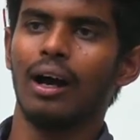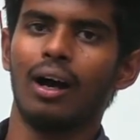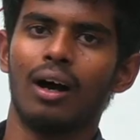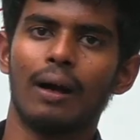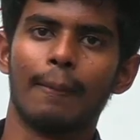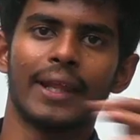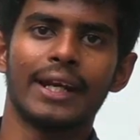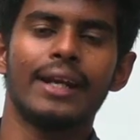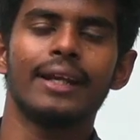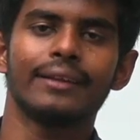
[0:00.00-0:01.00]

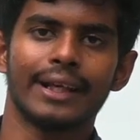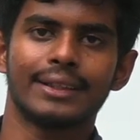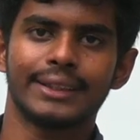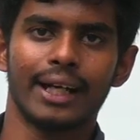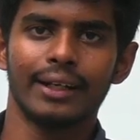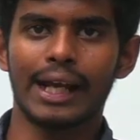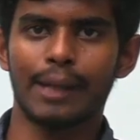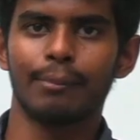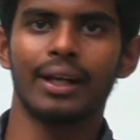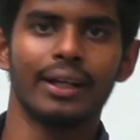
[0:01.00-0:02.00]
Reading the NCRT
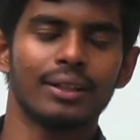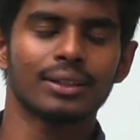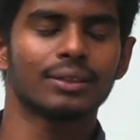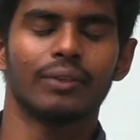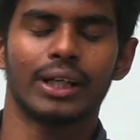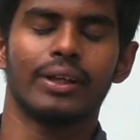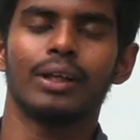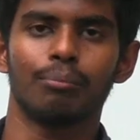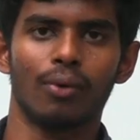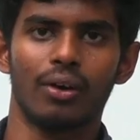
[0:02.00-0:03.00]
line by line is very,
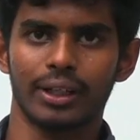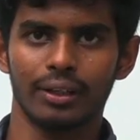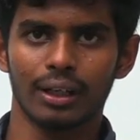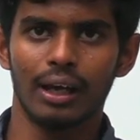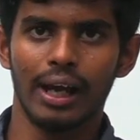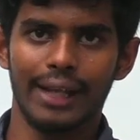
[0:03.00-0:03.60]
very important,